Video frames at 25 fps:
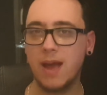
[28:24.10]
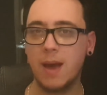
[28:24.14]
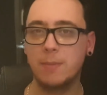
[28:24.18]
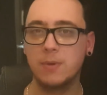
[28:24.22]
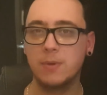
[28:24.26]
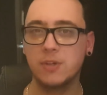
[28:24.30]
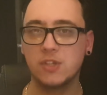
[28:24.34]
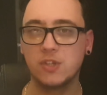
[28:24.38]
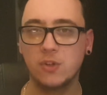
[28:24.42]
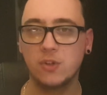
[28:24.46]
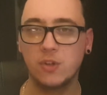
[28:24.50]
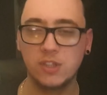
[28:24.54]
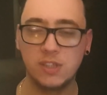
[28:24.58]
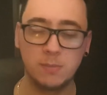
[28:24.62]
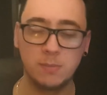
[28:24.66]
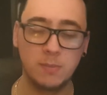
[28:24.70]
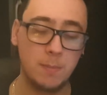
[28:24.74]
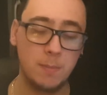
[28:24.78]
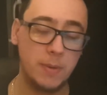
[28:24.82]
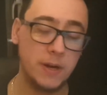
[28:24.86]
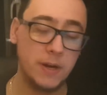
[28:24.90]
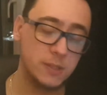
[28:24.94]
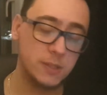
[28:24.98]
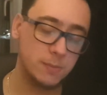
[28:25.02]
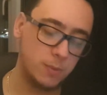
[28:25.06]
episodes in
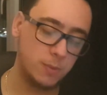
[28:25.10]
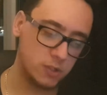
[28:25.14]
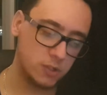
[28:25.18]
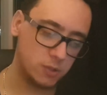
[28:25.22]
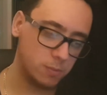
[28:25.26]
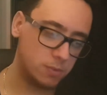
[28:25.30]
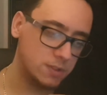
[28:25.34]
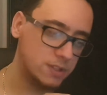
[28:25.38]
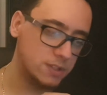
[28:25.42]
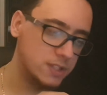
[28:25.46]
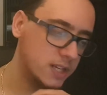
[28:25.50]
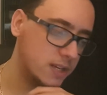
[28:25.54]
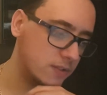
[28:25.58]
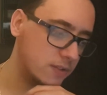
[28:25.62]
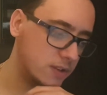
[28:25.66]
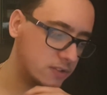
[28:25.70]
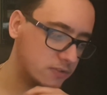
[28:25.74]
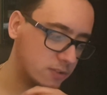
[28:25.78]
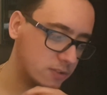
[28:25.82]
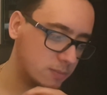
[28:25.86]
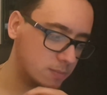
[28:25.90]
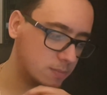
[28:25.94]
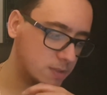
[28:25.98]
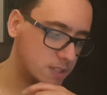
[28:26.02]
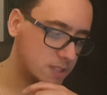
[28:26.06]
my best possible series
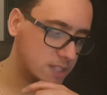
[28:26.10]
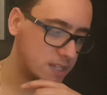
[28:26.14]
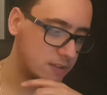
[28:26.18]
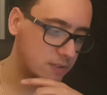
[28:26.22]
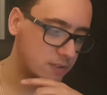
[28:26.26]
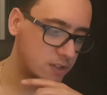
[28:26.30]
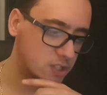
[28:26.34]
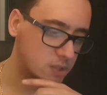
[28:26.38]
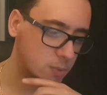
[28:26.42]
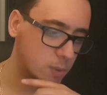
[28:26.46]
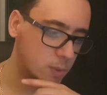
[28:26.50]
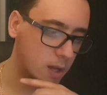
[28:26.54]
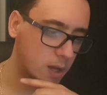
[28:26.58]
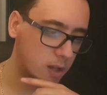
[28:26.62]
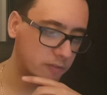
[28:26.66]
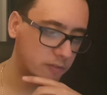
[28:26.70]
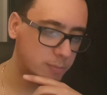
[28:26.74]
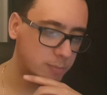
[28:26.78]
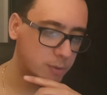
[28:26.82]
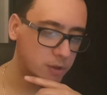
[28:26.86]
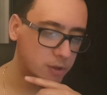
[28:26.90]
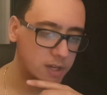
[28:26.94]
from Series 12.